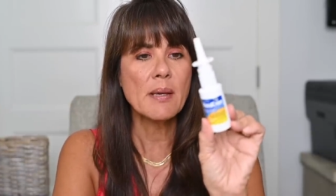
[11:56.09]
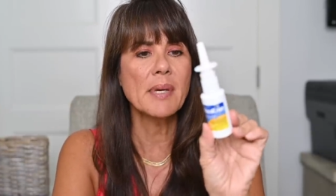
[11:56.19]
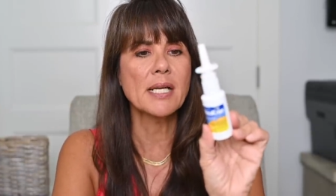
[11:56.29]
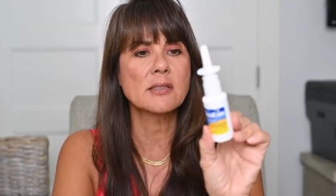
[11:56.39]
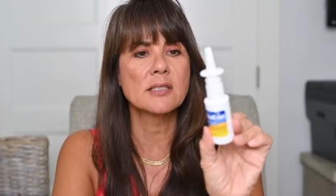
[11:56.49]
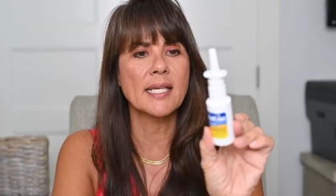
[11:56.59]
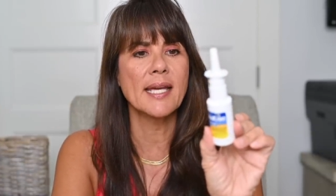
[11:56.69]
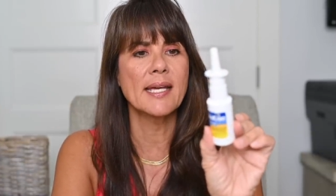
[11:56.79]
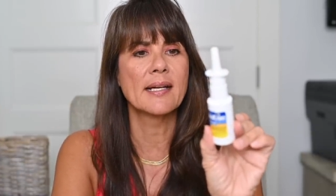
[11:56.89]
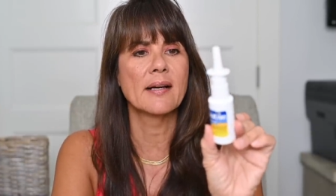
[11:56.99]
medical
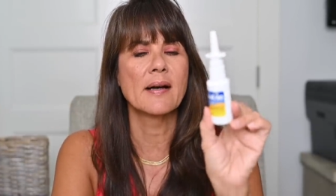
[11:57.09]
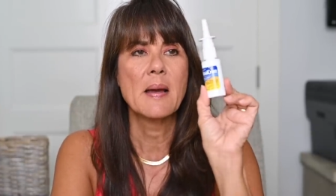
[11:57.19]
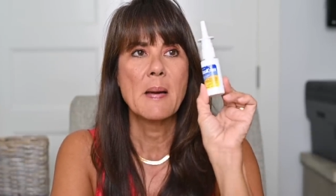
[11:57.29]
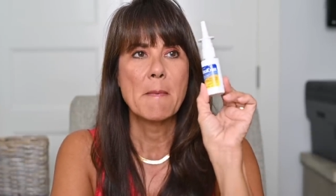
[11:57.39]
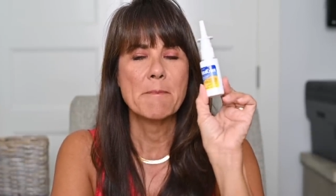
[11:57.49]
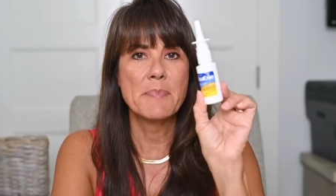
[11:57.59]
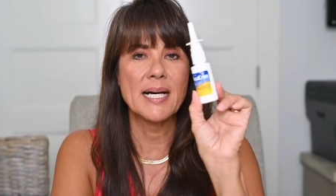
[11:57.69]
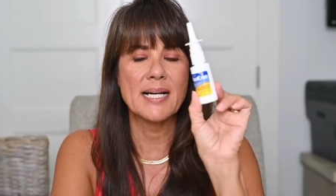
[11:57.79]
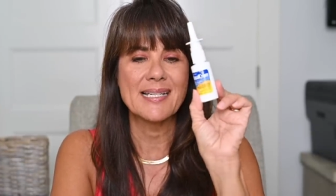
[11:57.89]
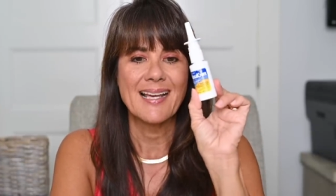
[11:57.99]
care,
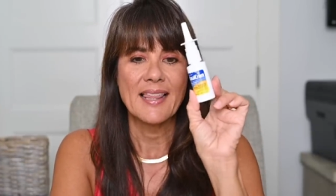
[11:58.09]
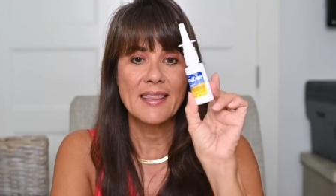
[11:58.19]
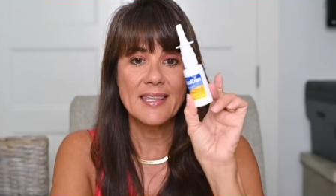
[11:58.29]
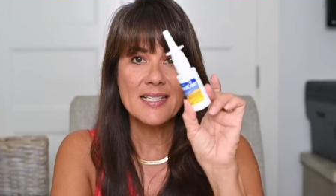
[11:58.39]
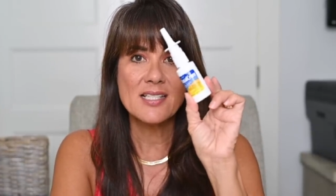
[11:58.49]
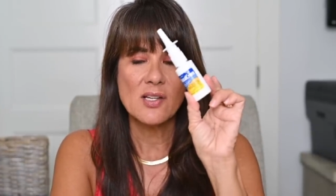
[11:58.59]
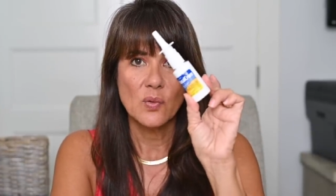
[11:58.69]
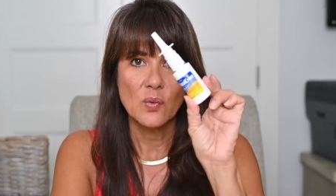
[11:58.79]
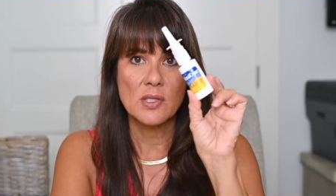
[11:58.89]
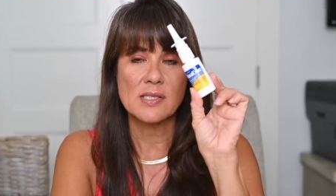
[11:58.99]
but this
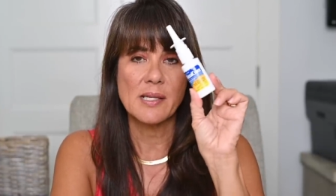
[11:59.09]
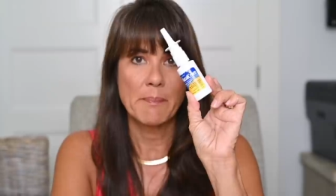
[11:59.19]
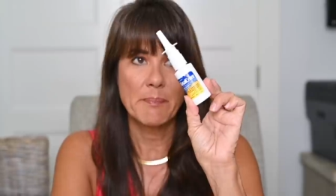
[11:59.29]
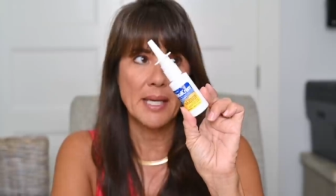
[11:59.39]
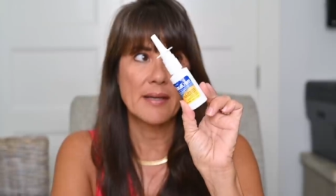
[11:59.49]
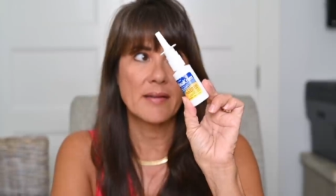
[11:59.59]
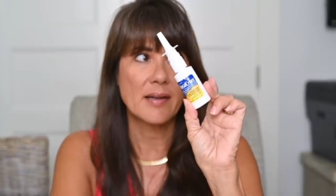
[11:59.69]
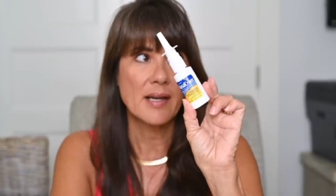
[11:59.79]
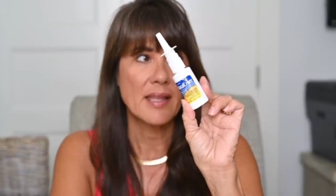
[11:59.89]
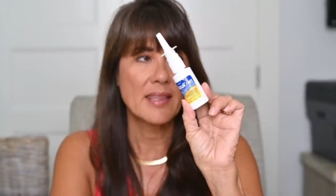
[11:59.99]
works
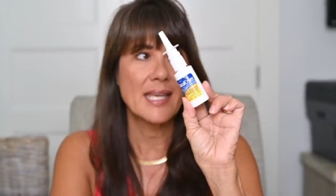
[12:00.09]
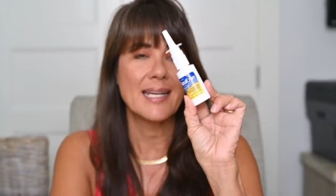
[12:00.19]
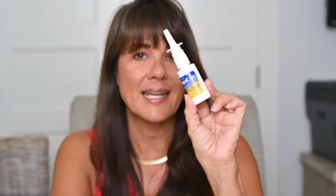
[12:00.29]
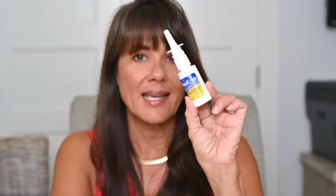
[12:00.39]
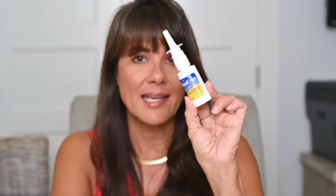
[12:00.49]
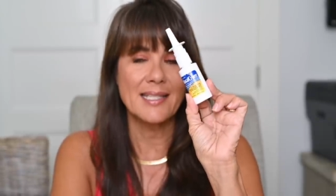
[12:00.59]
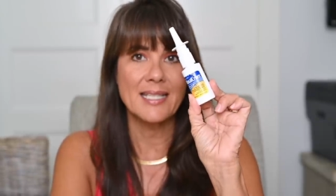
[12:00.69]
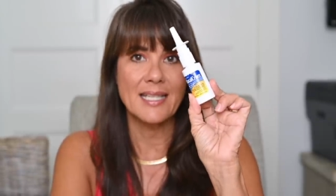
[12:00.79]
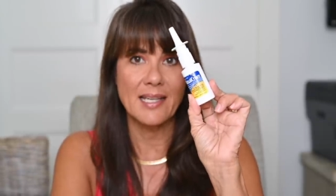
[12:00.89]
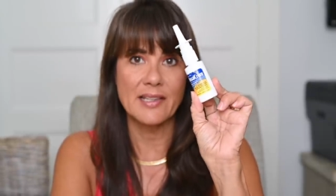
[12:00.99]
better than
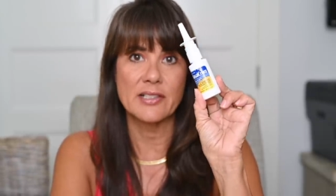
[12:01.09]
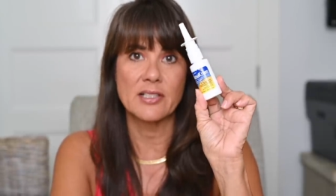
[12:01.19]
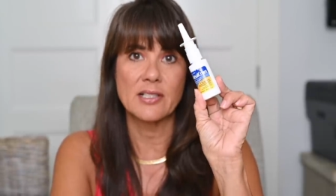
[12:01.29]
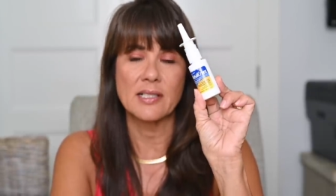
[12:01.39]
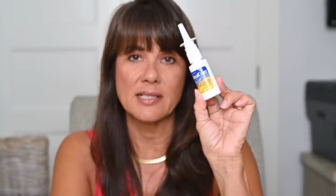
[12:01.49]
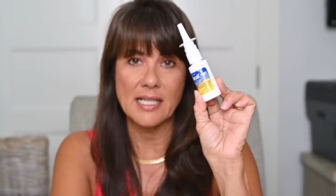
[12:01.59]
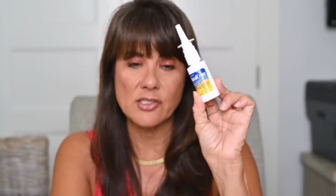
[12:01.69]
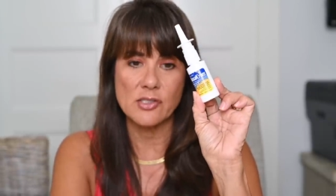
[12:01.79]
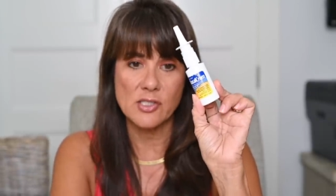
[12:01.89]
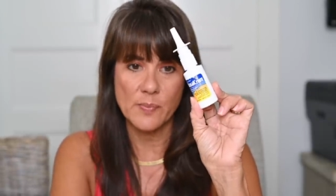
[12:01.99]
any other
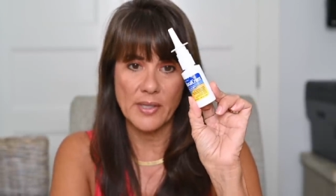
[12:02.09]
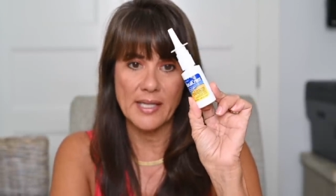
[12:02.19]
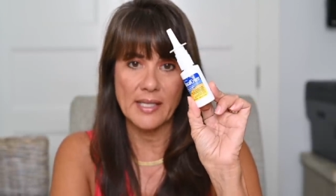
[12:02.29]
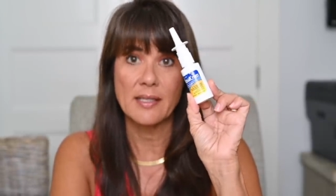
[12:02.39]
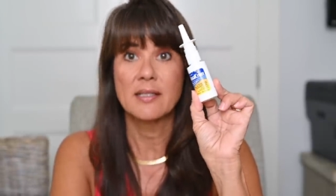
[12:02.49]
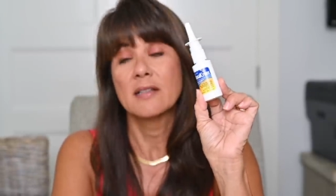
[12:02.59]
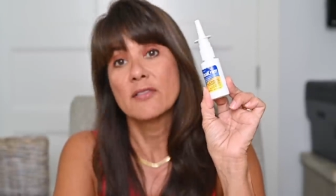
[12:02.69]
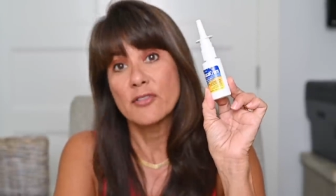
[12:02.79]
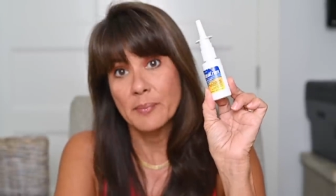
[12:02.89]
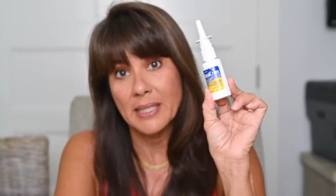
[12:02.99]
nasal spray
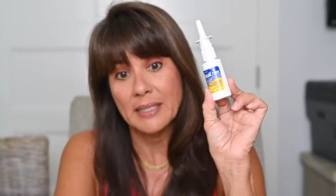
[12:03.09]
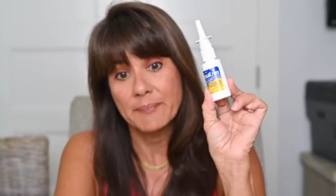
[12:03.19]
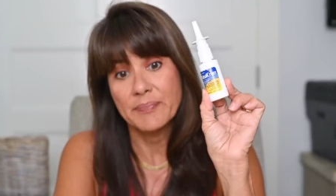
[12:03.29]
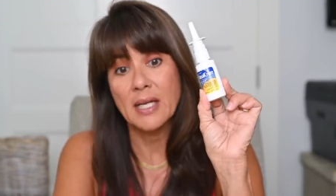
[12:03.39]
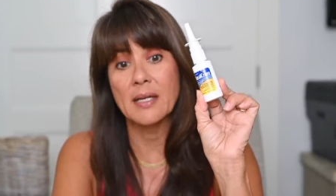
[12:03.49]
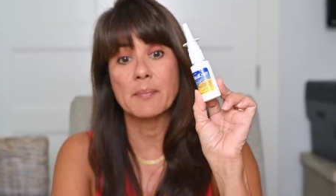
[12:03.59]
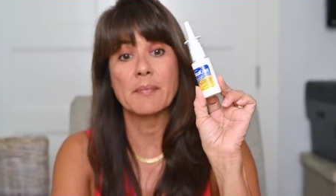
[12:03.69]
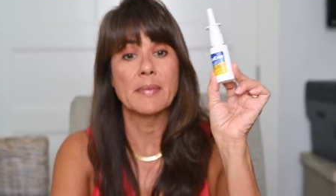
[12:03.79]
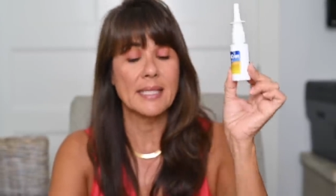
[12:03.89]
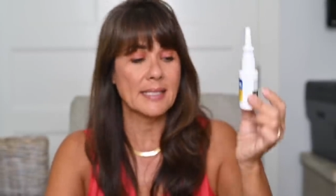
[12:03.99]
for me. Um,
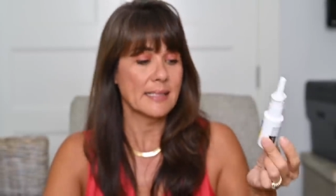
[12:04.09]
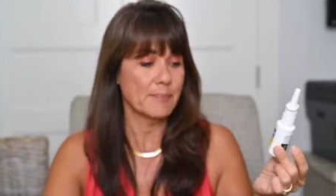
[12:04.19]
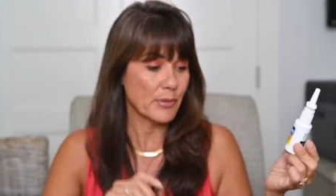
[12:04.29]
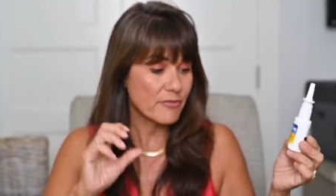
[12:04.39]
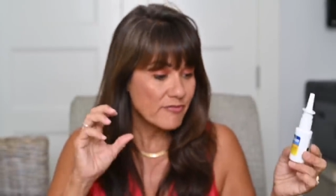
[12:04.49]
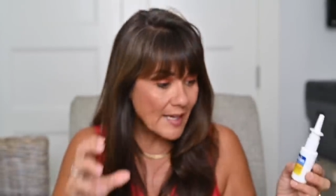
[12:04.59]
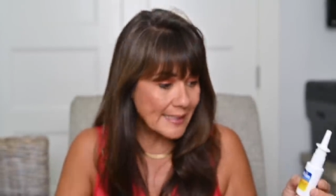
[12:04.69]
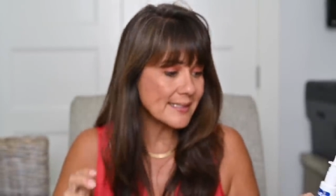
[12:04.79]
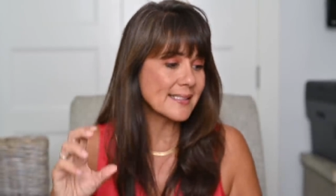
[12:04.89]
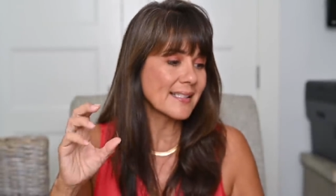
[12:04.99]
It
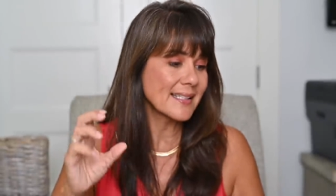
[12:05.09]
prevents